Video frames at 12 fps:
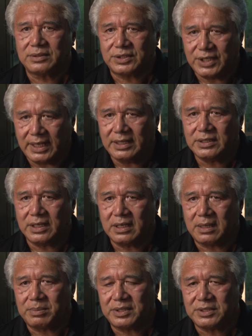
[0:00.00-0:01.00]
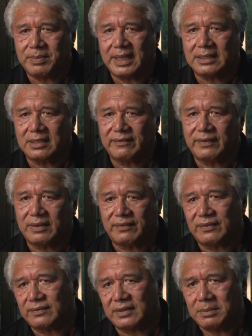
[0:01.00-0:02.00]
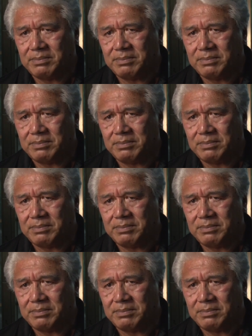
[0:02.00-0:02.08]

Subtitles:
changing our perspective of the